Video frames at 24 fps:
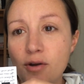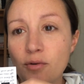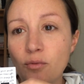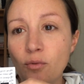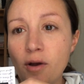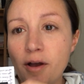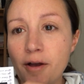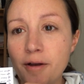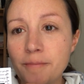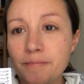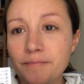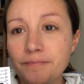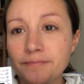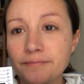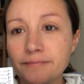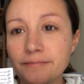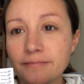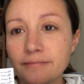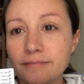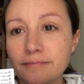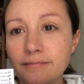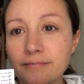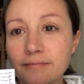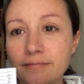Well,
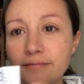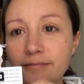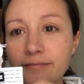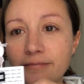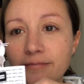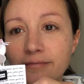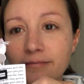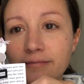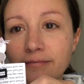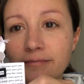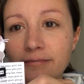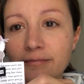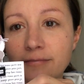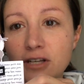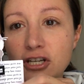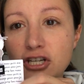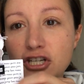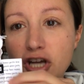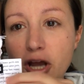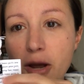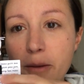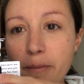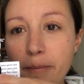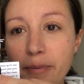
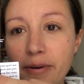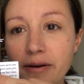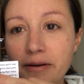jump.